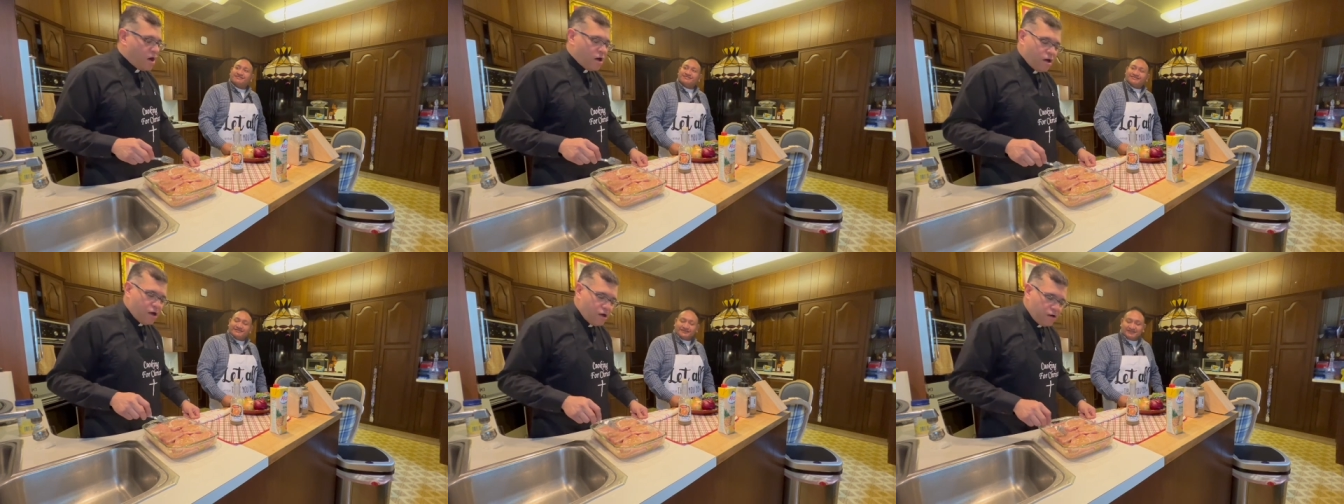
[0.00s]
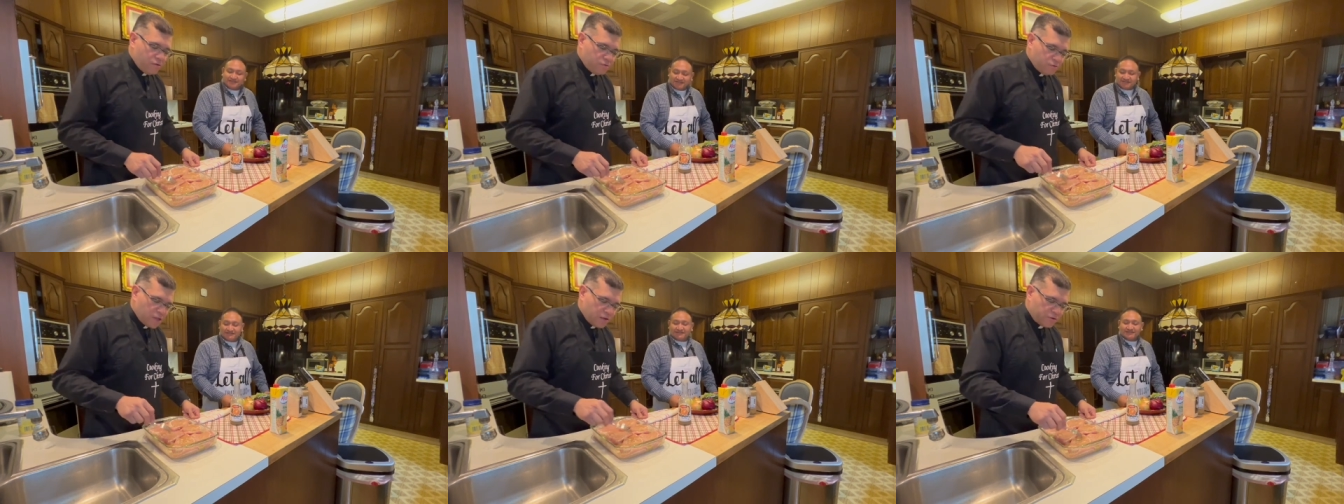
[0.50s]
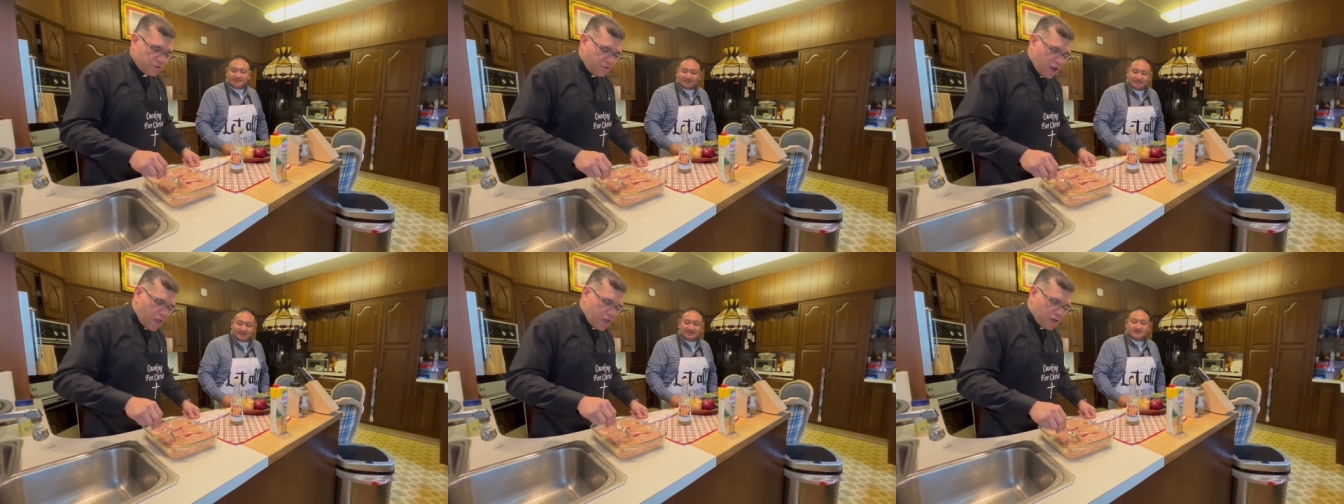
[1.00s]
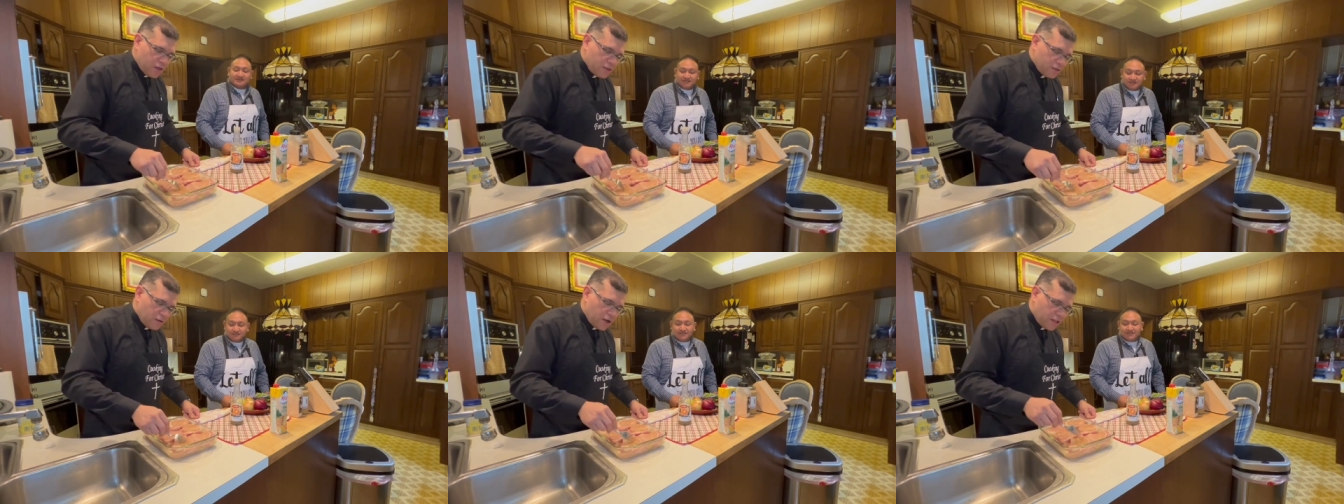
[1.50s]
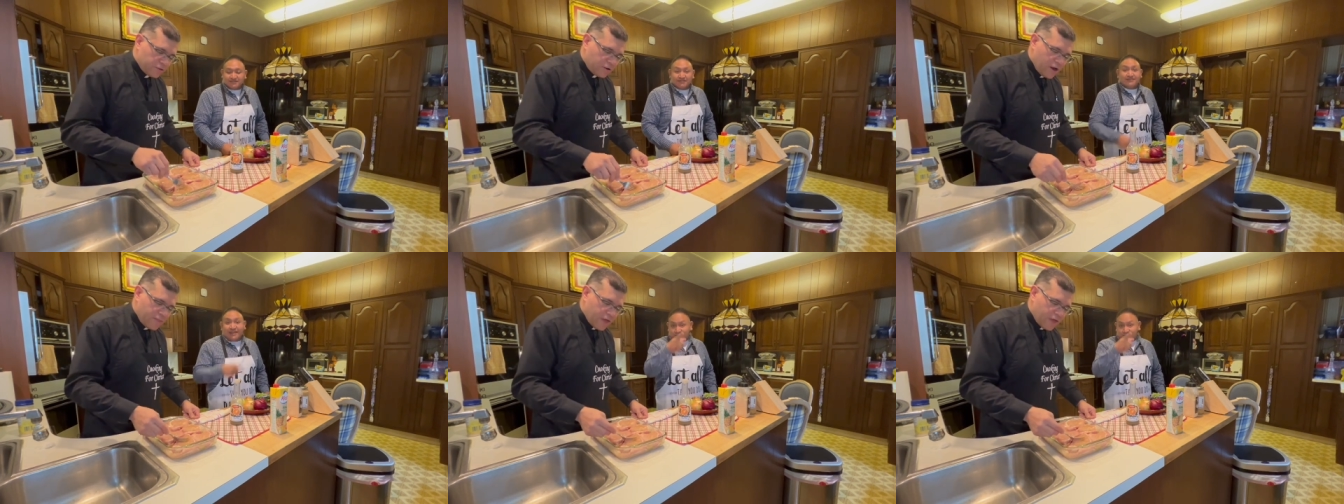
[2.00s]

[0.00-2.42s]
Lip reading: Oh, that's great. So I'll try that.